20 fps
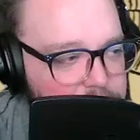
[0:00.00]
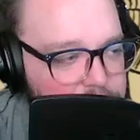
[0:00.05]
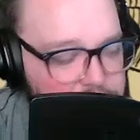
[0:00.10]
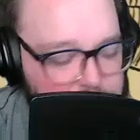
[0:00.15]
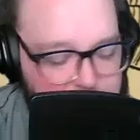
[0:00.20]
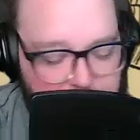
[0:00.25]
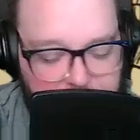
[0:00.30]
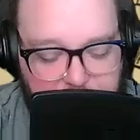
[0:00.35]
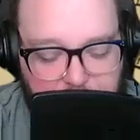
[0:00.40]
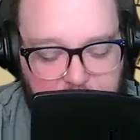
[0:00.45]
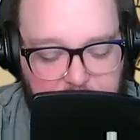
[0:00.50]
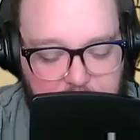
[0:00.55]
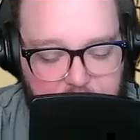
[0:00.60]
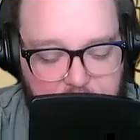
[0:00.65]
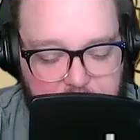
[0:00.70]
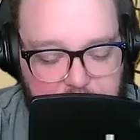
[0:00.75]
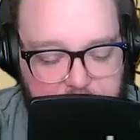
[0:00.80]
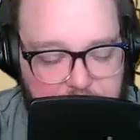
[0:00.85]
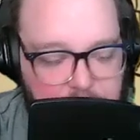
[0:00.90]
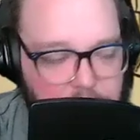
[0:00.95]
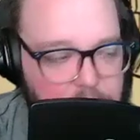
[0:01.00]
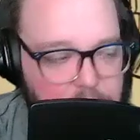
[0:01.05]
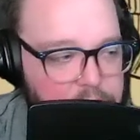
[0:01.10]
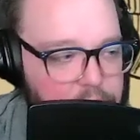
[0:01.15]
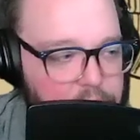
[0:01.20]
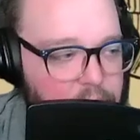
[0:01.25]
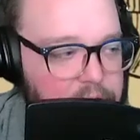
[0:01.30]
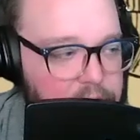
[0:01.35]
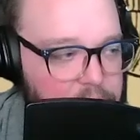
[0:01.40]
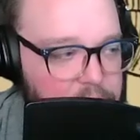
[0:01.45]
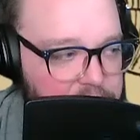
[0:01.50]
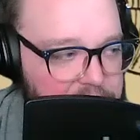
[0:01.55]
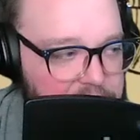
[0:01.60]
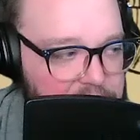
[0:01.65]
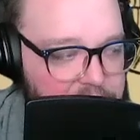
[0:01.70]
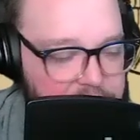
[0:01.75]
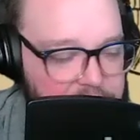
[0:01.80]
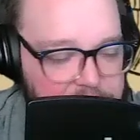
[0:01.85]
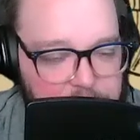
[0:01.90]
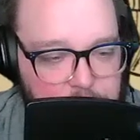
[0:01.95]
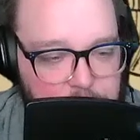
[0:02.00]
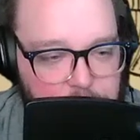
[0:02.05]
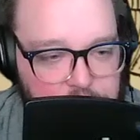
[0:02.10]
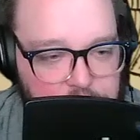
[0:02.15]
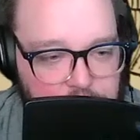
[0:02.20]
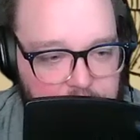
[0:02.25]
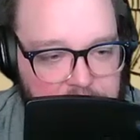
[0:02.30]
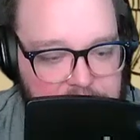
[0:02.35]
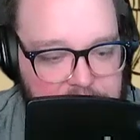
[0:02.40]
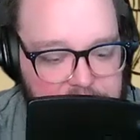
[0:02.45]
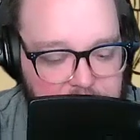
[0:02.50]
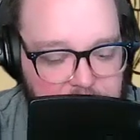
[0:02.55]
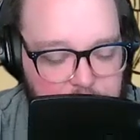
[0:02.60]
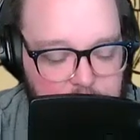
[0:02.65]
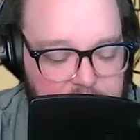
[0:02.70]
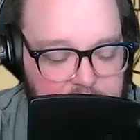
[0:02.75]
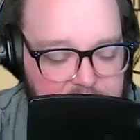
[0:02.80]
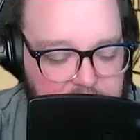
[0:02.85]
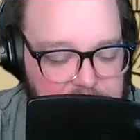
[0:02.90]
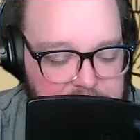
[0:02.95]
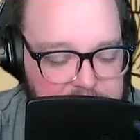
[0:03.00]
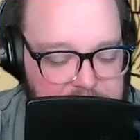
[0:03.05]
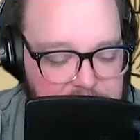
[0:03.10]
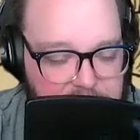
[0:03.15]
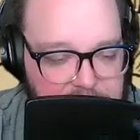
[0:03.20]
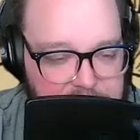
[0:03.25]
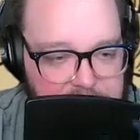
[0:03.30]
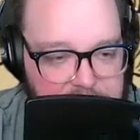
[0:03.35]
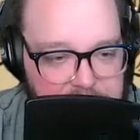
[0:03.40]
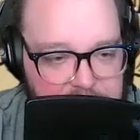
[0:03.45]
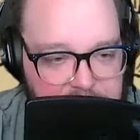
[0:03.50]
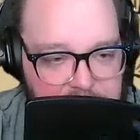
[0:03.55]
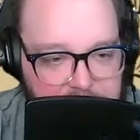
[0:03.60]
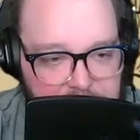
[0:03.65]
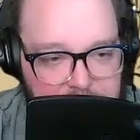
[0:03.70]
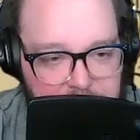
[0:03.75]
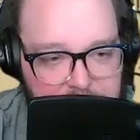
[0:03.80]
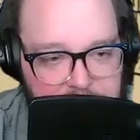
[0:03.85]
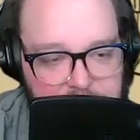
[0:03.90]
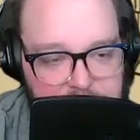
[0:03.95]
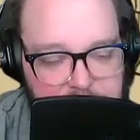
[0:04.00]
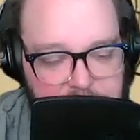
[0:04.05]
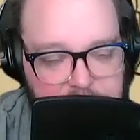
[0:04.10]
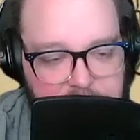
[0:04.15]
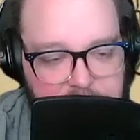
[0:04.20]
you're like looking on your phone, you're already looking at like food trucks, like who to contact in town.